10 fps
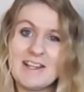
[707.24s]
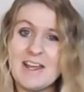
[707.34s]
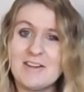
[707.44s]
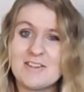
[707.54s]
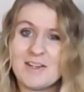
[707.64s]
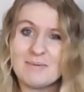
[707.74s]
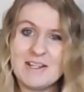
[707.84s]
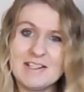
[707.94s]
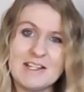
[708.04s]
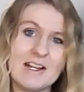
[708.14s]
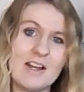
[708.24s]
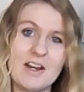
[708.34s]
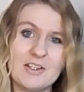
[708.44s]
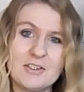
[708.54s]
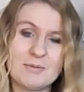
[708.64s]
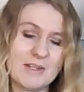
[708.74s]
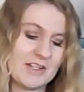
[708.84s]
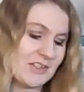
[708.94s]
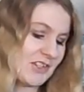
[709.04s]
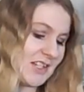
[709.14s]
again, are something that I got at
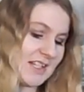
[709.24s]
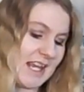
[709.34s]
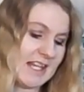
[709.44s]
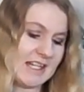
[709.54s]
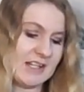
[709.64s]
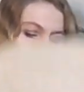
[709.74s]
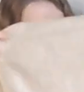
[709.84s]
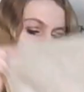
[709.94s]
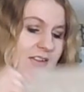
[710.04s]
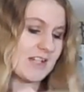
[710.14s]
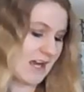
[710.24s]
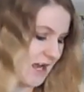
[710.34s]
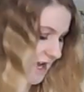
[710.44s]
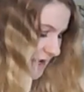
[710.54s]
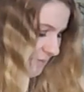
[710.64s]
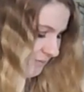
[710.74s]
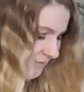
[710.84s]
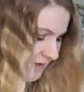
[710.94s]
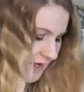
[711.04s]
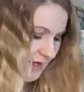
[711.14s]
Goodwill, just scanning throughout time.
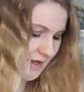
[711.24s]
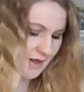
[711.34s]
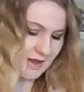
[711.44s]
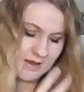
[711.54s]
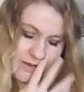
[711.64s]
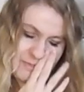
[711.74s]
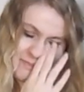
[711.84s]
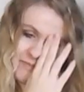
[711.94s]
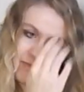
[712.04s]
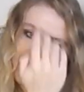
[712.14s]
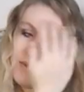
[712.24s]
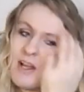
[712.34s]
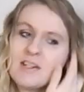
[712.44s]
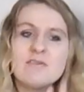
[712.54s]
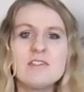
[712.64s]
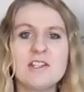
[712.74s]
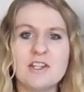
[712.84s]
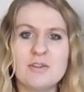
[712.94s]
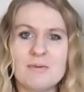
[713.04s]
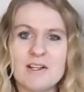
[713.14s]
Um, there were lots of really
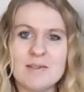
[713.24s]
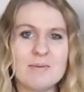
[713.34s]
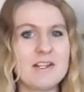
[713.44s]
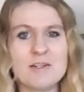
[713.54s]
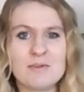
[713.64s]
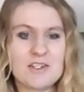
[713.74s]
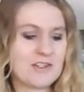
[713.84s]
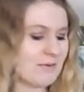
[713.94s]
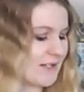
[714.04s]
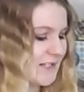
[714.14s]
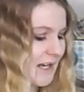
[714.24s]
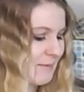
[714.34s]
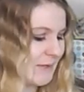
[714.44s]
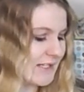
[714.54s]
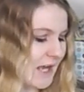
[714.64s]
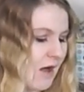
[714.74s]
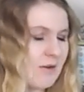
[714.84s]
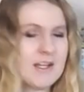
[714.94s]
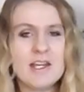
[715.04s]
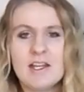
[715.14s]
cute ones, but these were just the ones that I picked
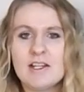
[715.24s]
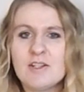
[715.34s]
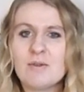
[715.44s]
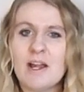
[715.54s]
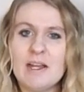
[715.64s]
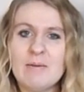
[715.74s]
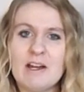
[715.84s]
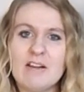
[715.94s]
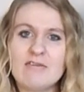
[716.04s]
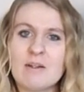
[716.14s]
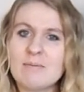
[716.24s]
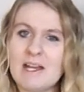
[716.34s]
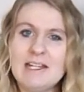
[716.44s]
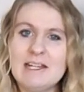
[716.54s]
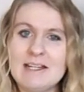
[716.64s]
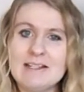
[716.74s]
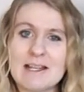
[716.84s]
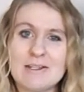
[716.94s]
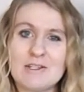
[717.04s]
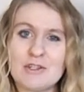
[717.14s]
out. These were anywhere from 99
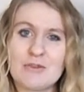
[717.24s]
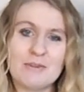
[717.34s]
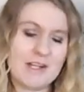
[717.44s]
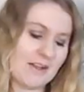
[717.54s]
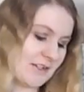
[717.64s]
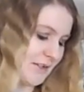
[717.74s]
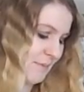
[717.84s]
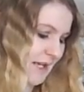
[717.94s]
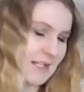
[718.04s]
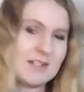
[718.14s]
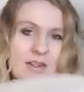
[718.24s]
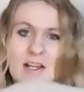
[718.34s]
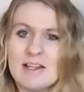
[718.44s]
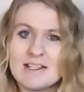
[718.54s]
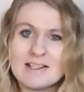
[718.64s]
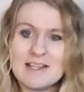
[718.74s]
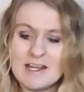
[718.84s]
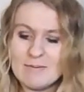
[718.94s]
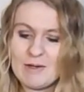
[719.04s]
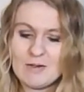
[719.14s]
cents to $3 a piece. So I got this
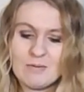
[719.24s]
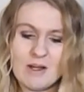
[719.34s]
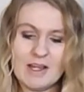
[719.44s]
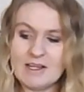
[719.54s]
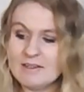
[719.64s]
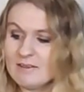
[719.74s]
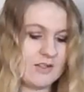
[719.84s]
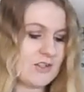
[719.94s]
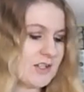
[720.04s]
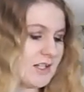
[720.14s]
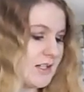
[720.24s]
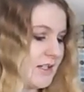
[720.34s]
teddy bear one, just this